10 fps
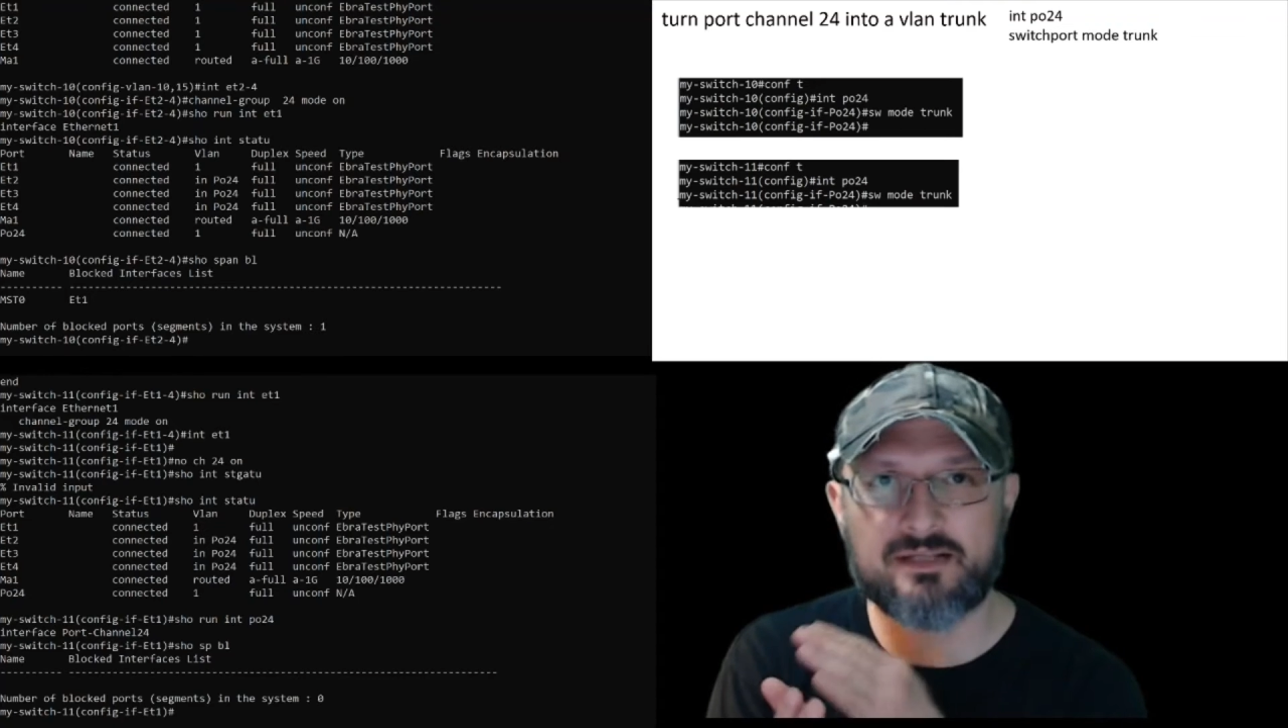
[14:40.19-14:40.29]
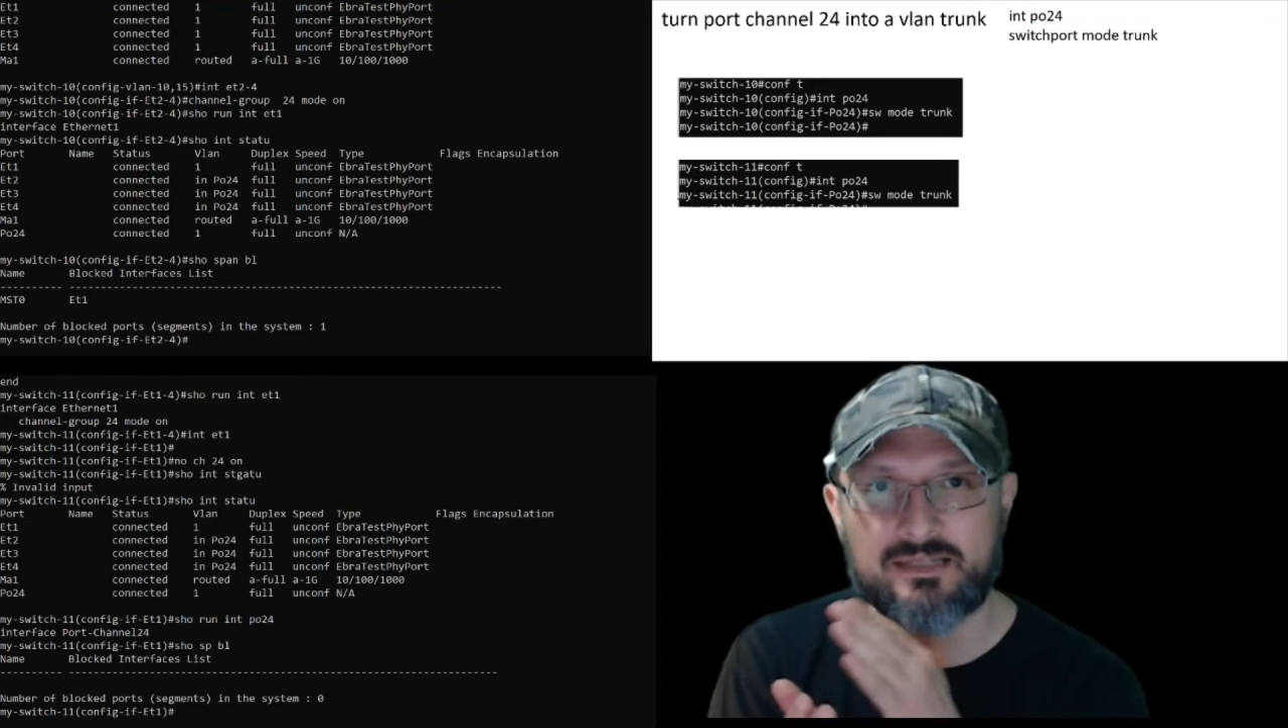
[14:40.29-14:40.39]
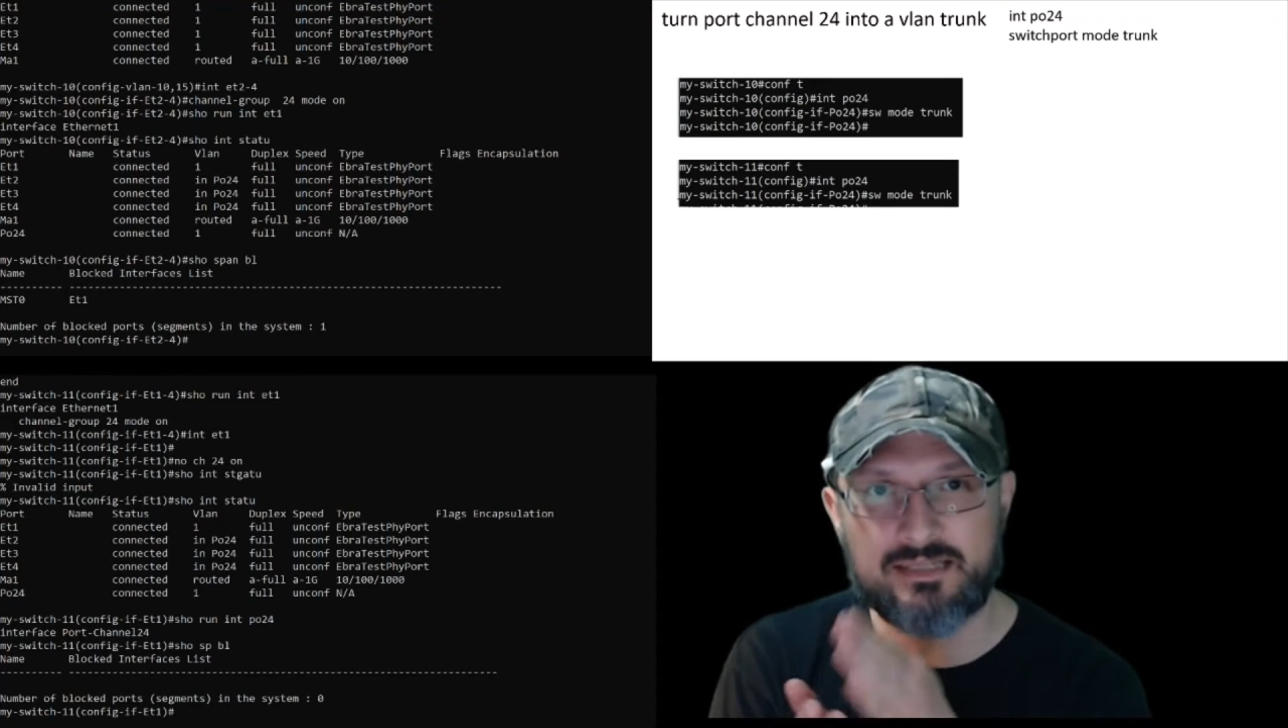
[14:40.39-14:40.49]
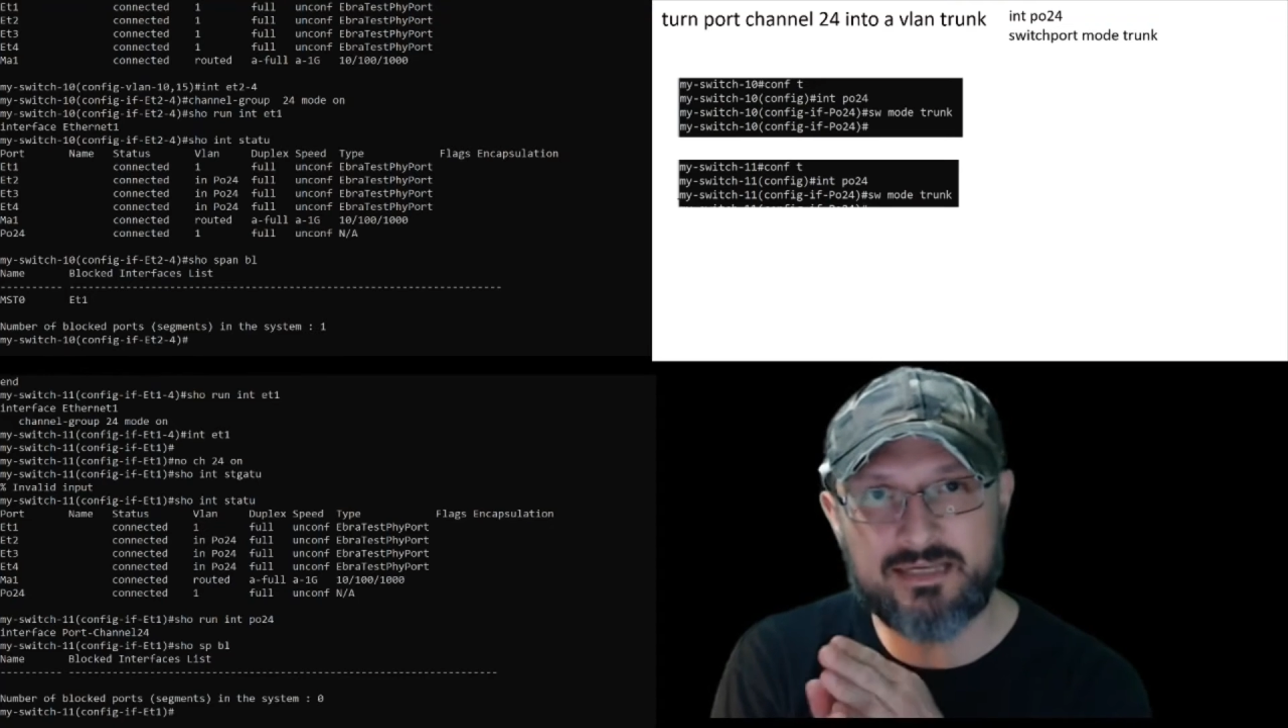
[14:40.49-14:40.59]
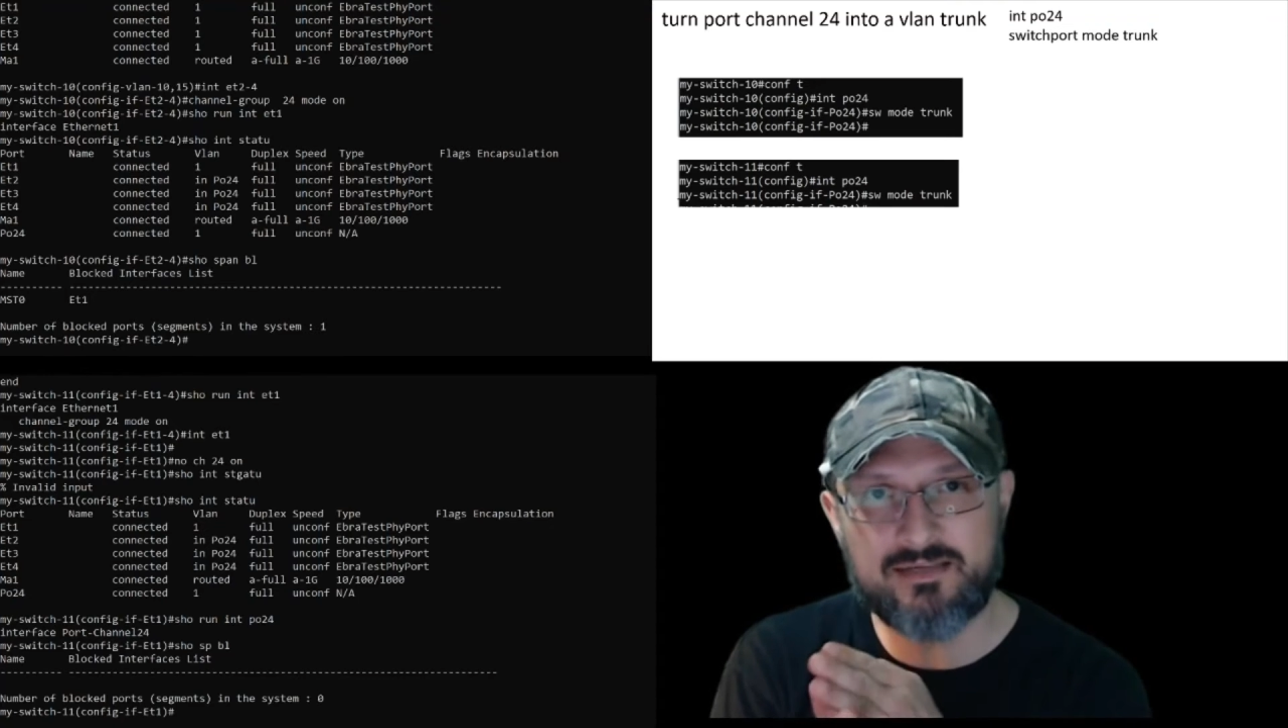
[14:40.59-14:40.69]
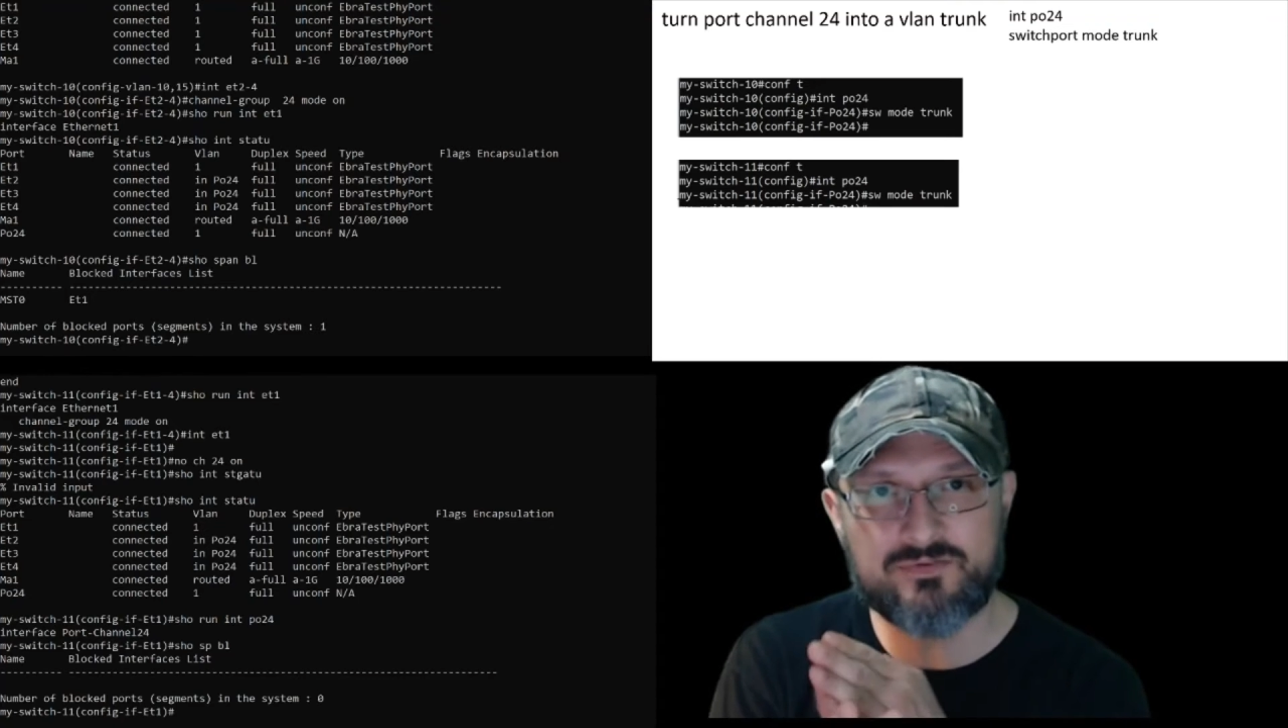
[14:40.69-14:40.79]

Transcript: leaves